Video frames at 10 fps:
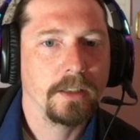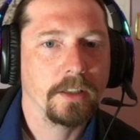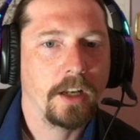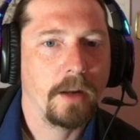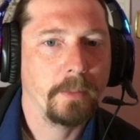
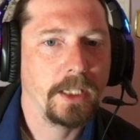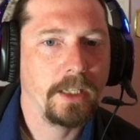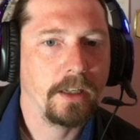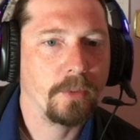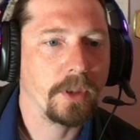come in
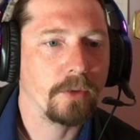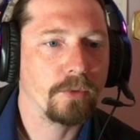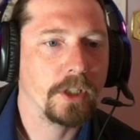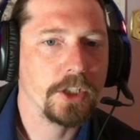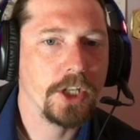here with the
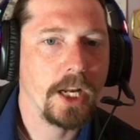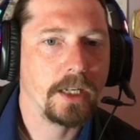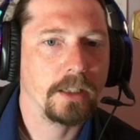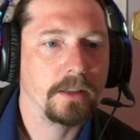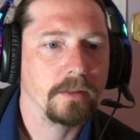rook check.
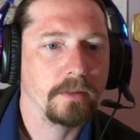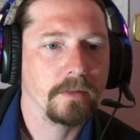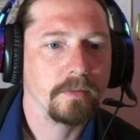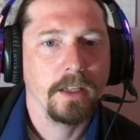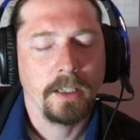
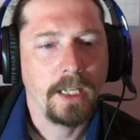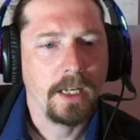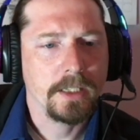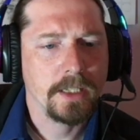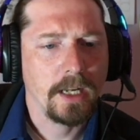
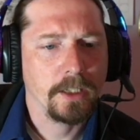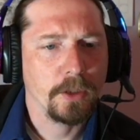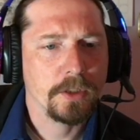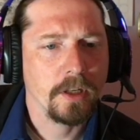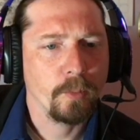King's got to go
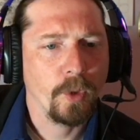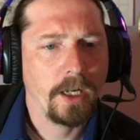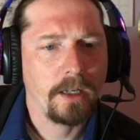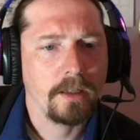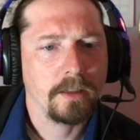
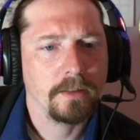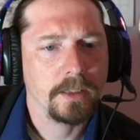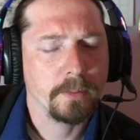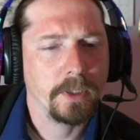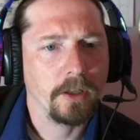somewhere. Let's
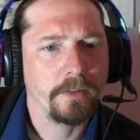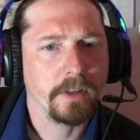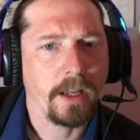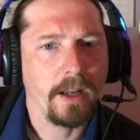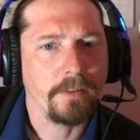bring it over to
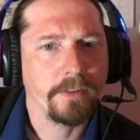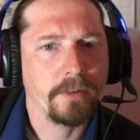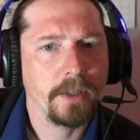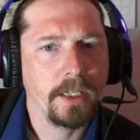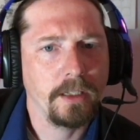
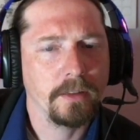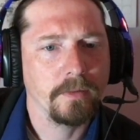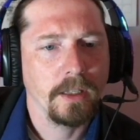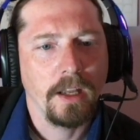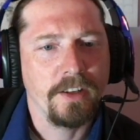f3.
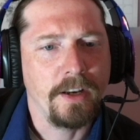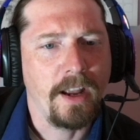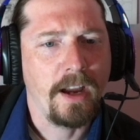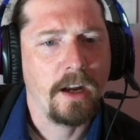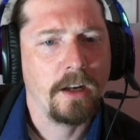
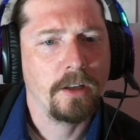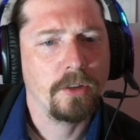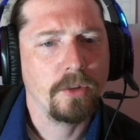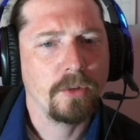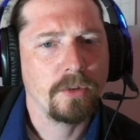
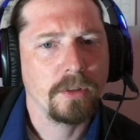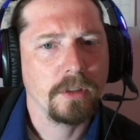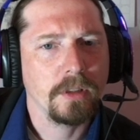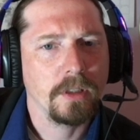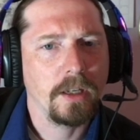Now
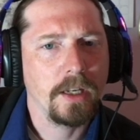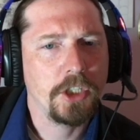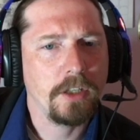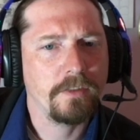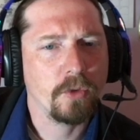a
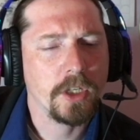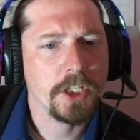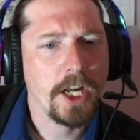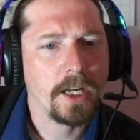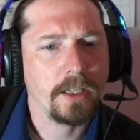g4
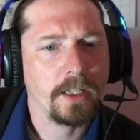check.